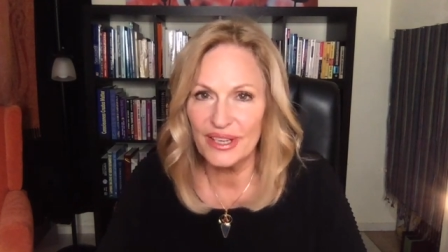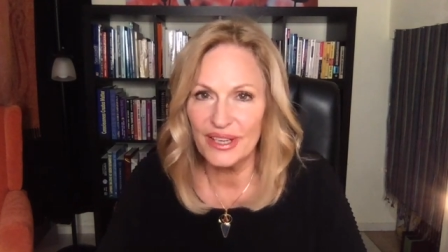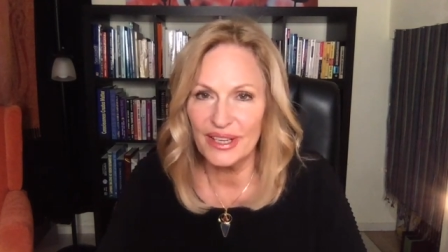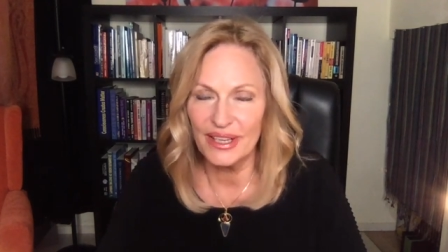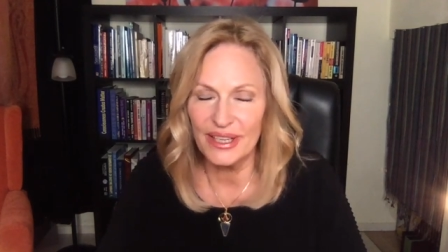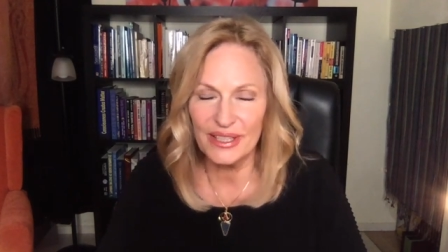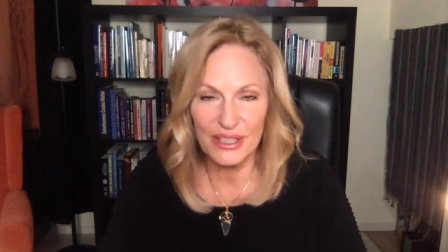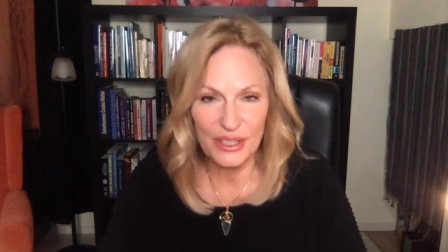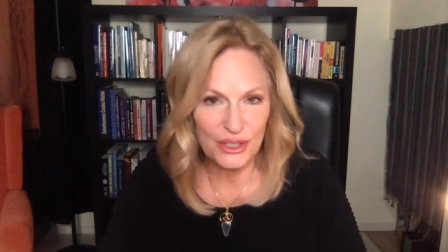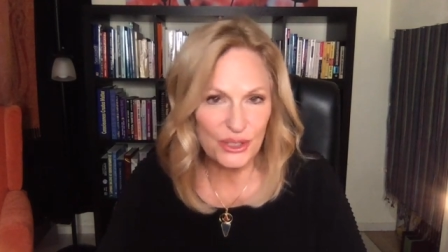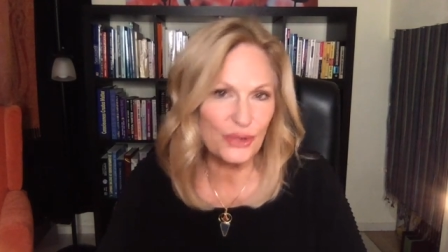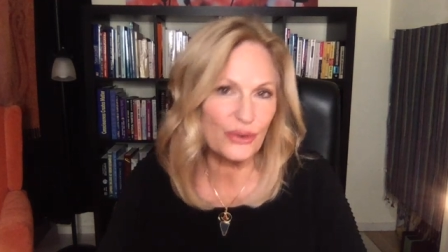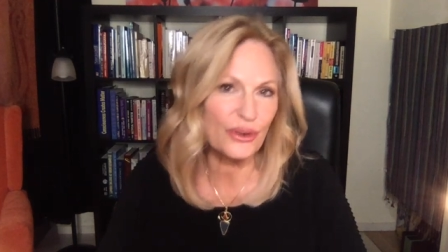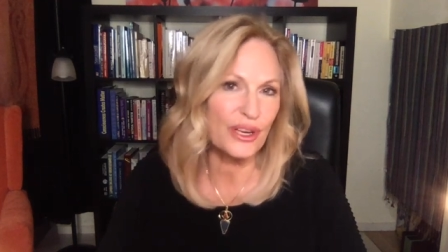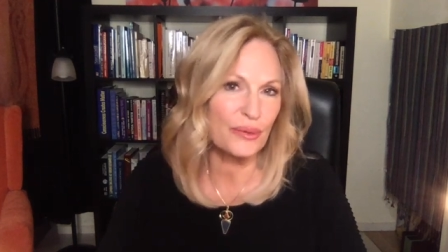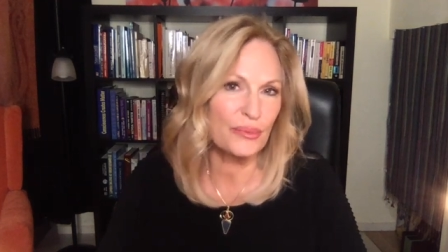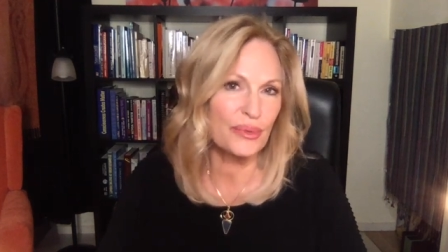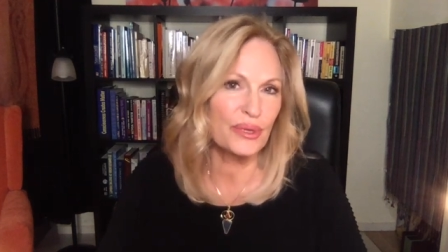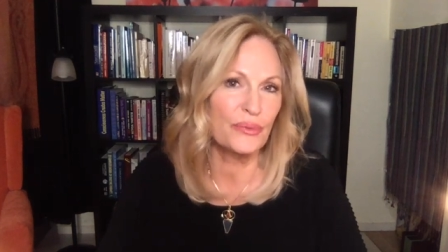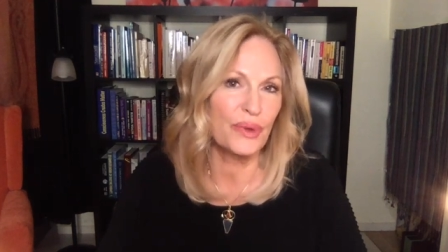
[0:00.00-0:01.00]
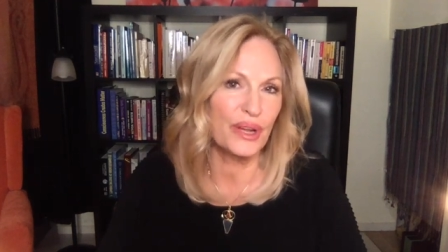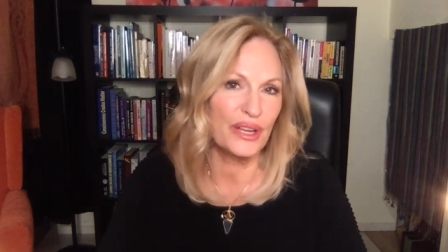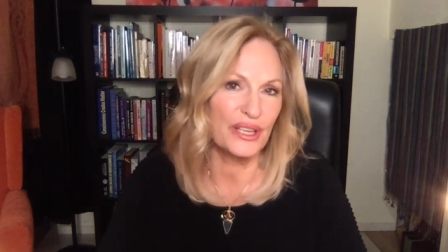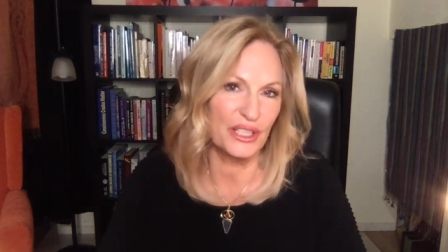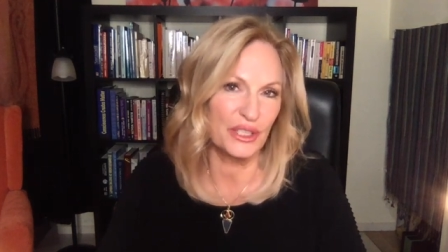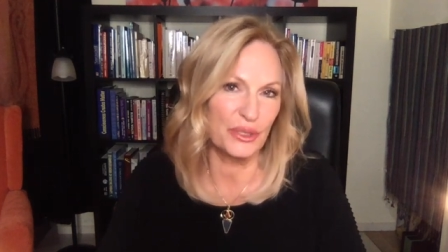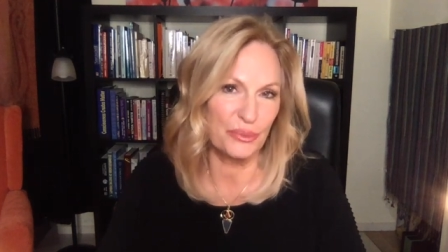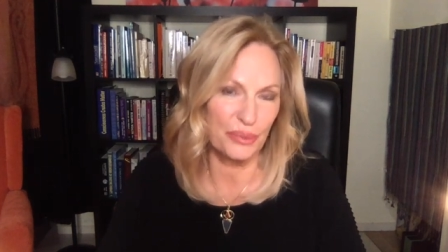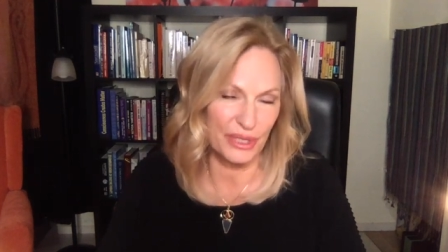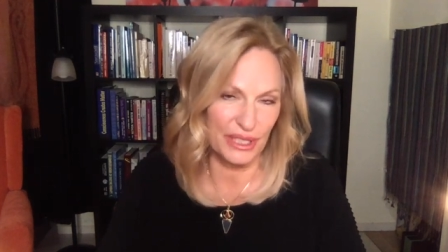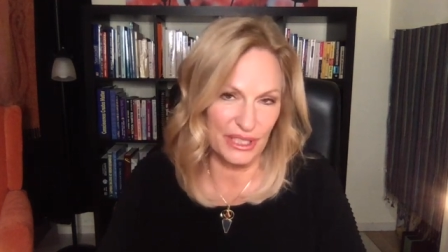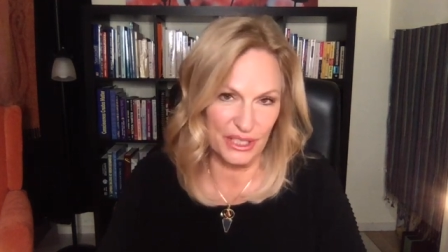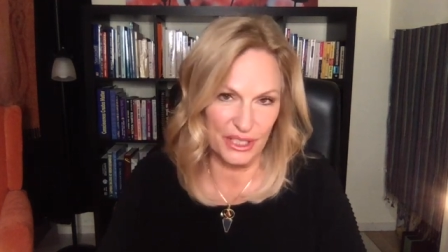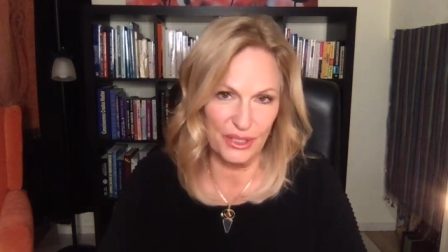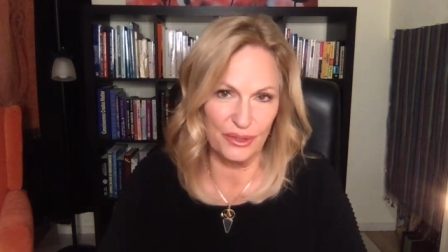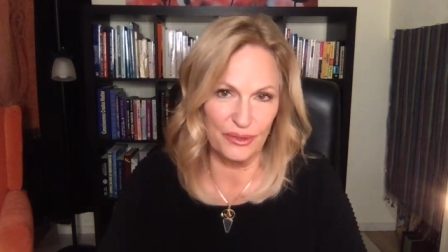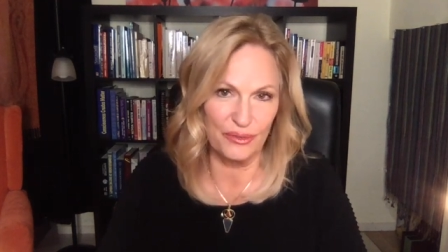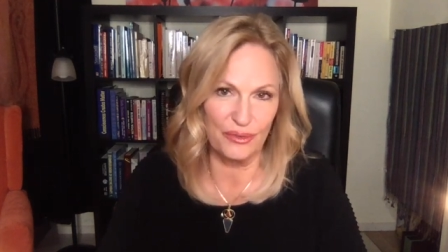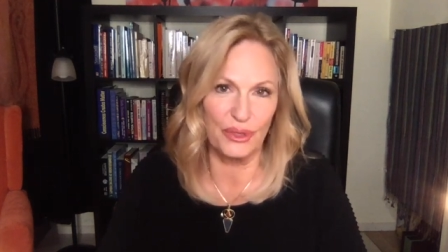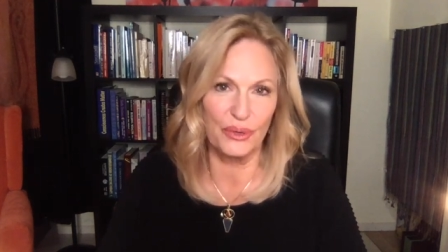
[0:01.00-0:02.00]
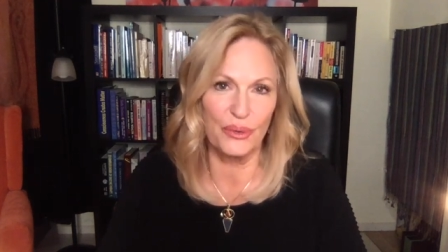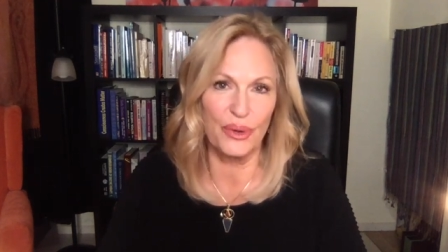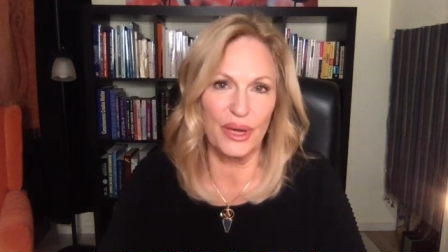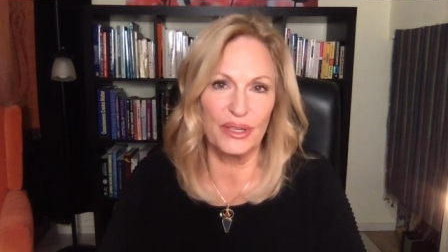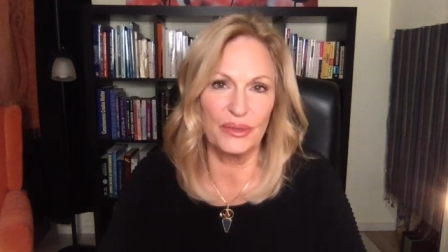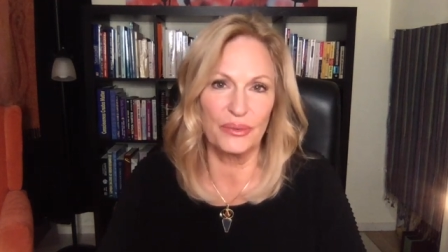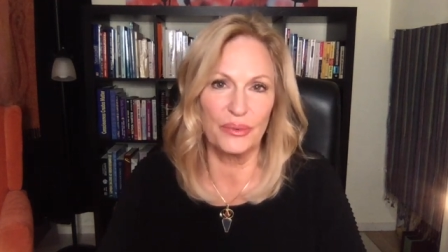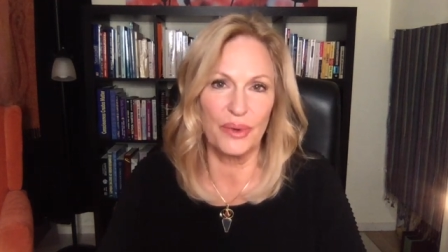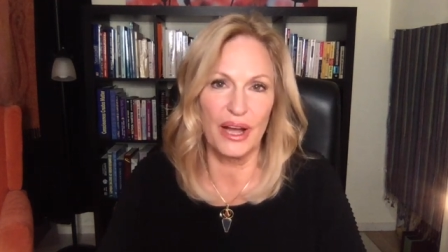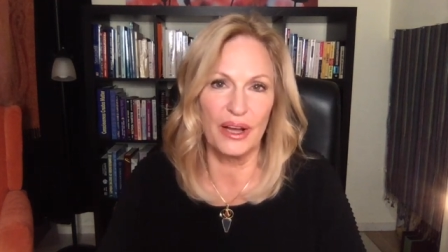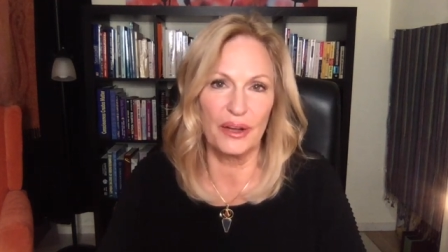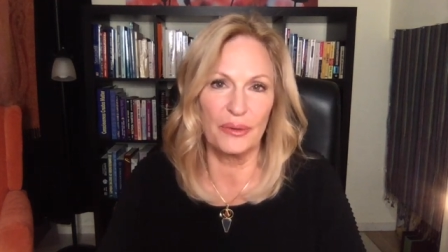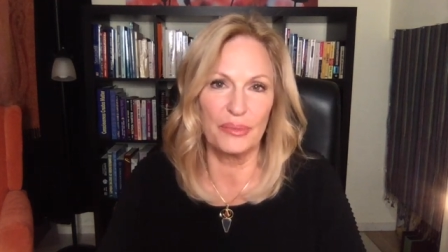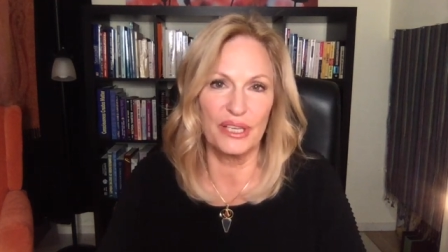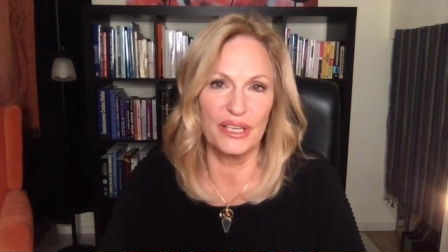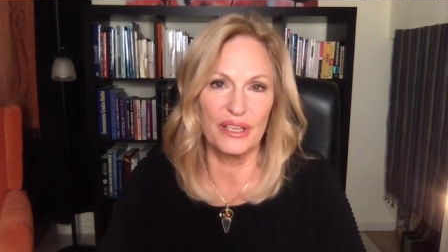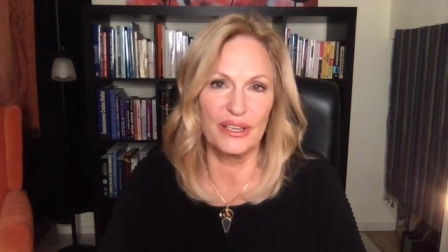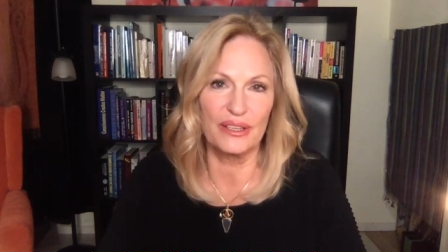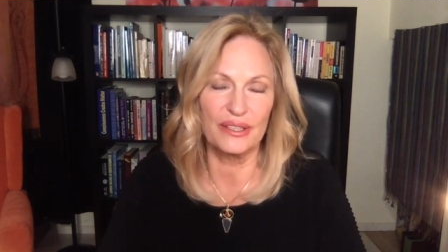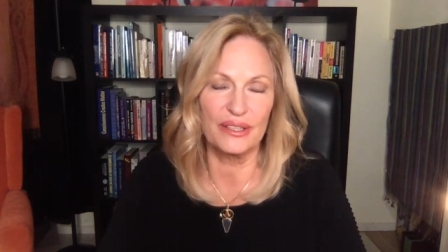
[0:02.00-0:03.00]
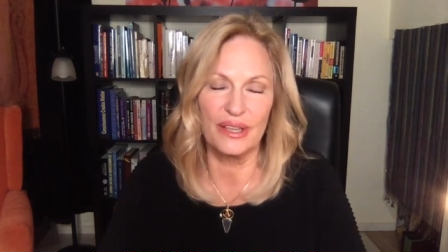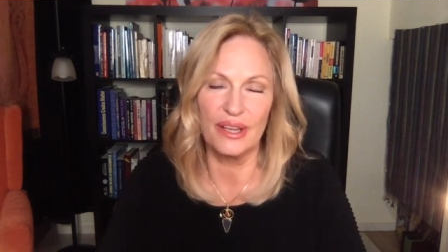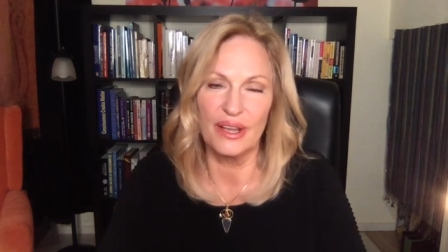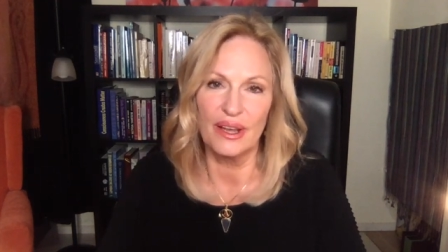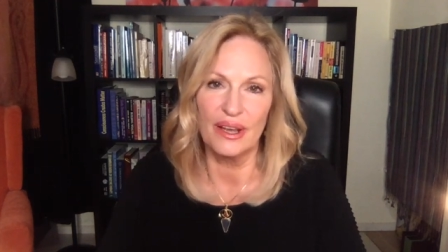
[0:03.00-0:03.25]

It's a story I've been wanting to bring to you for quite a while because